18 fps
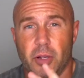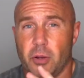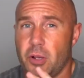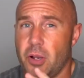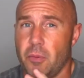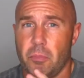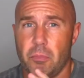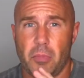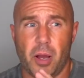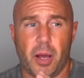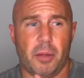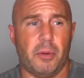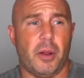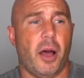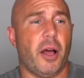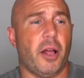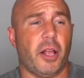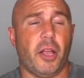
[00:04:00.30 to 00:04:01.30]
like a, an
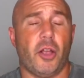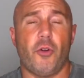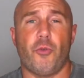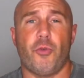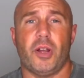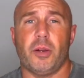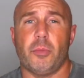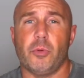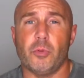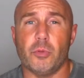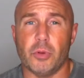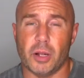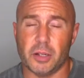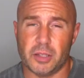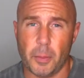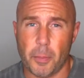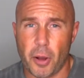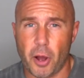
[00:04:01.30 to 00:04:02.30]

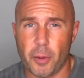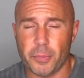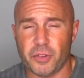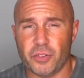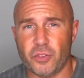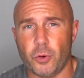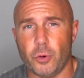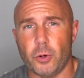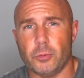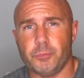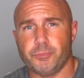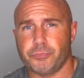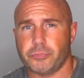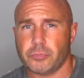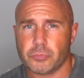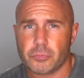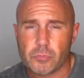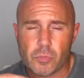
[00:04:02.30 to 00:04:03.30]
incredible department
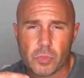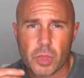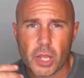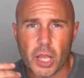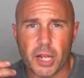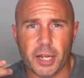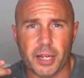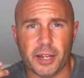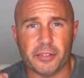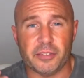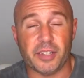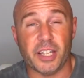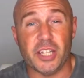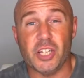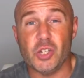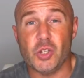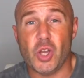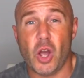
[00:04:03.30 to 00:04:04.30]
store, and let's say
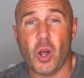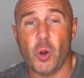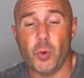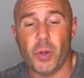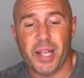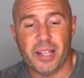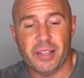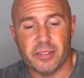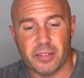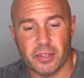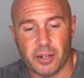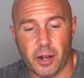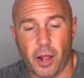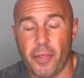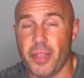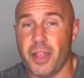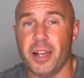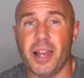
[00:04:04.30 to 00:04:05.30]
you go into
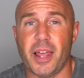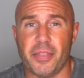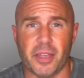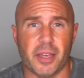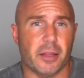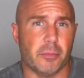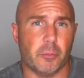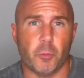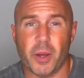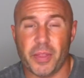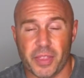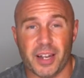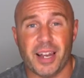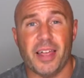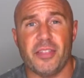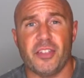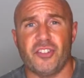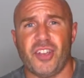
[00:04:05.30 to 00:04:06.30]
like the leather, where the
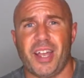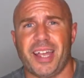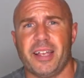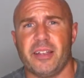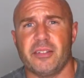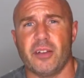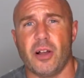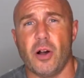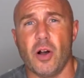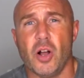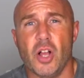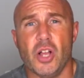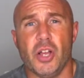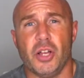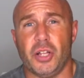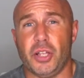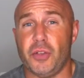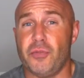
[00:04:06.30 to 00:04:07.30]
leather jackets are,
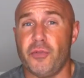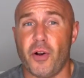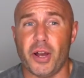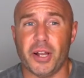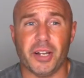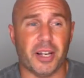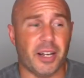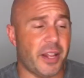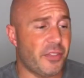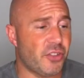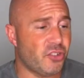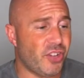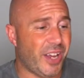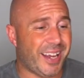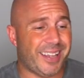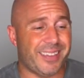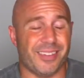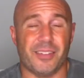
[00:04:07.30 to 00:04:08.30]
and you find a leather
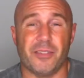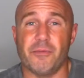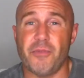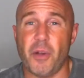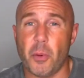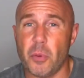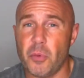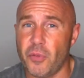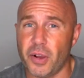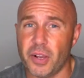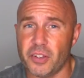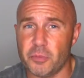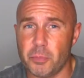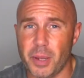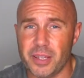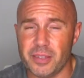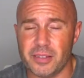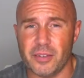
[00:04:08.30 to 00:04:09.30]
jacket that's very, very
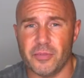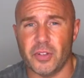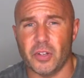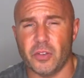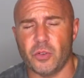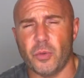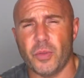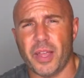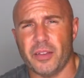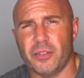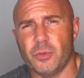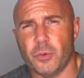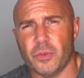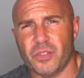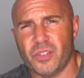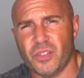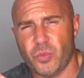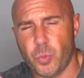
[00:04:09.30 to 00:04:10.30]
expensive, and it's got that
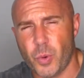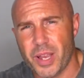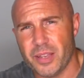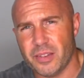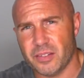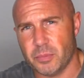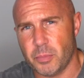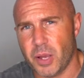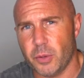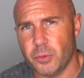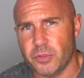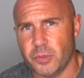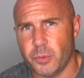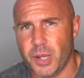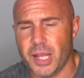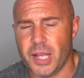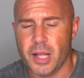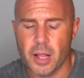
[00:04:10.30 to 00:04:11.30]
sort of sweet smell
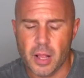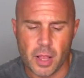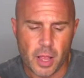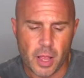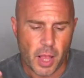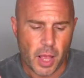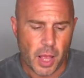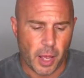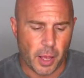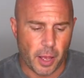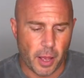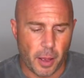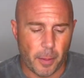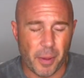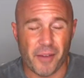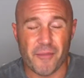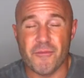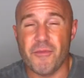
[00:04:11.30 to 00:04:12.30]
to it,
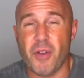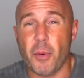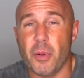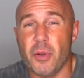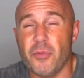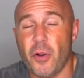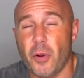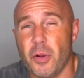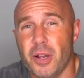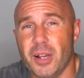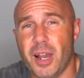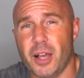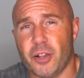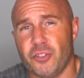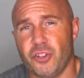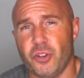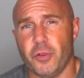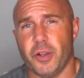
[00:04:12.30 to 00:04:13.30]
um, and very, very
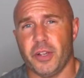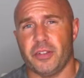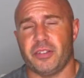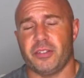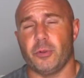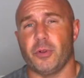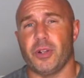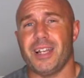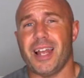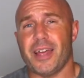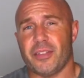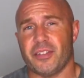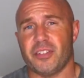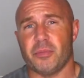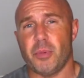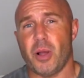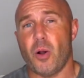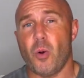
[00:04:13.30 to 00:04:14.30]
luxurious sort of leather
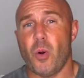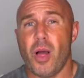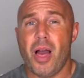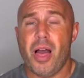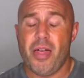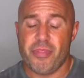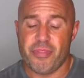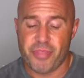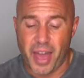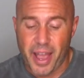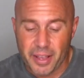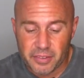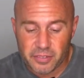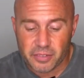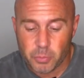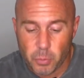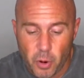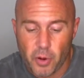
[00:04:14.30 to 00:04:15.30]
smell.
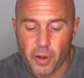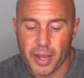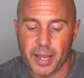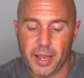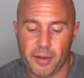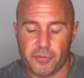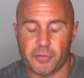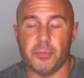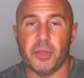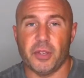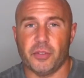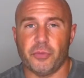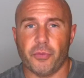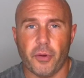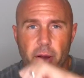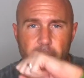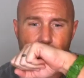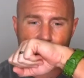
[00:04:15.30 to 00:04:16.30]
That's what I get from this
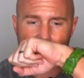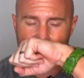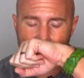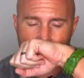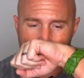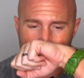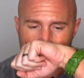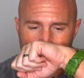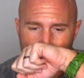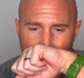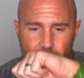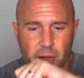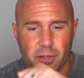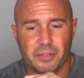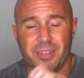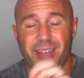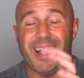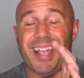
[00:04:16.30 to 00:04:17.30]
fragrance.
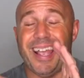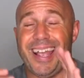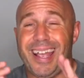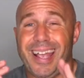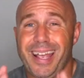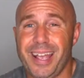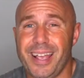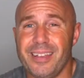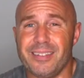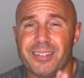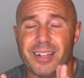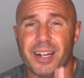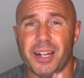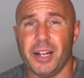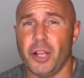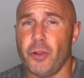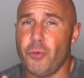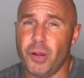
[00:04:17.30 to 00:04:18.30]
Like I say, it is an
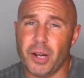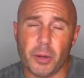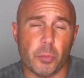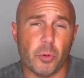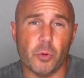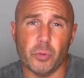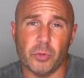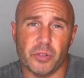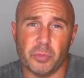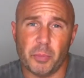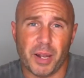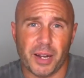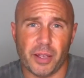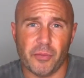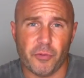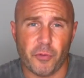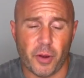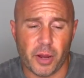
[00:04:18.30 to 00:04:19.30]
incredible
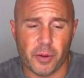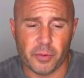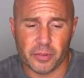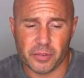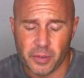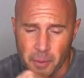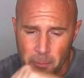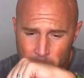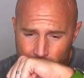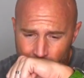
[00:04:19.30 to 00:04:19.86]
smelling fragrance.